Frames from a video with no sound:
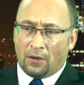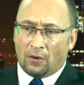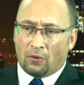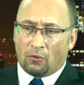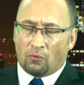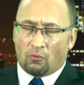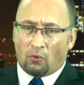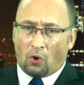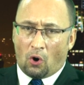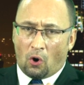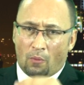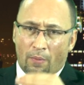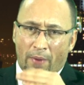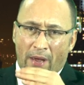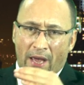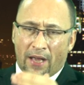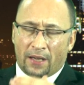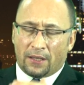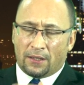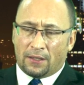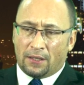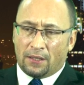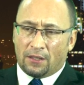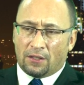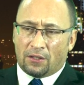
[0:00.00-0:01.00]

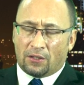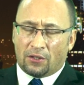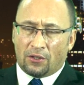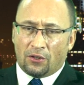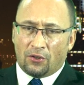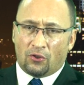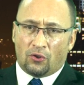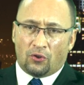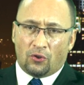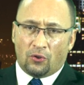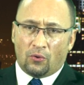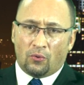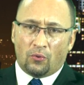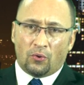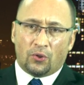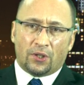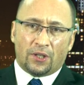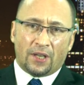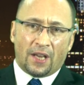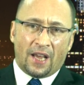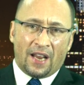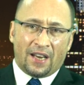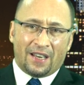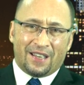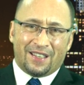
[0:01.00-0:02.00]
romance and
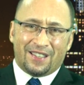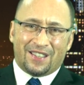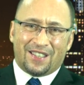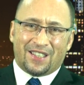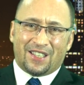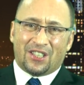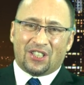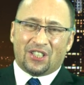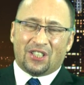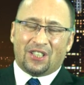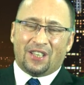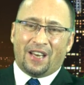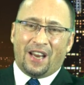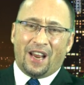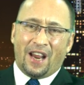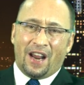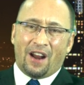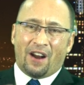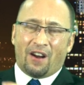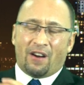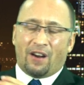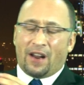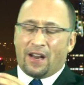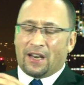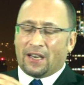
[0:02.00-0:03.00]
seduce and
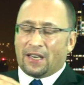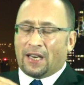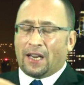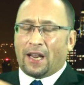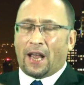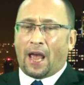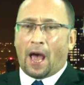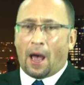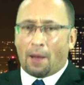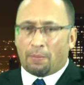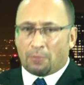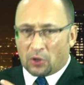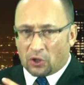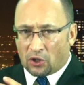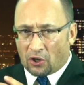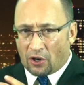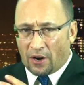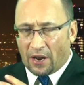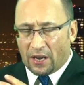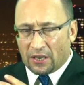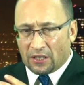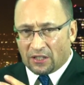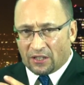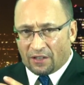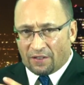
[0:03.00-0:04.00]
ensnare and capture and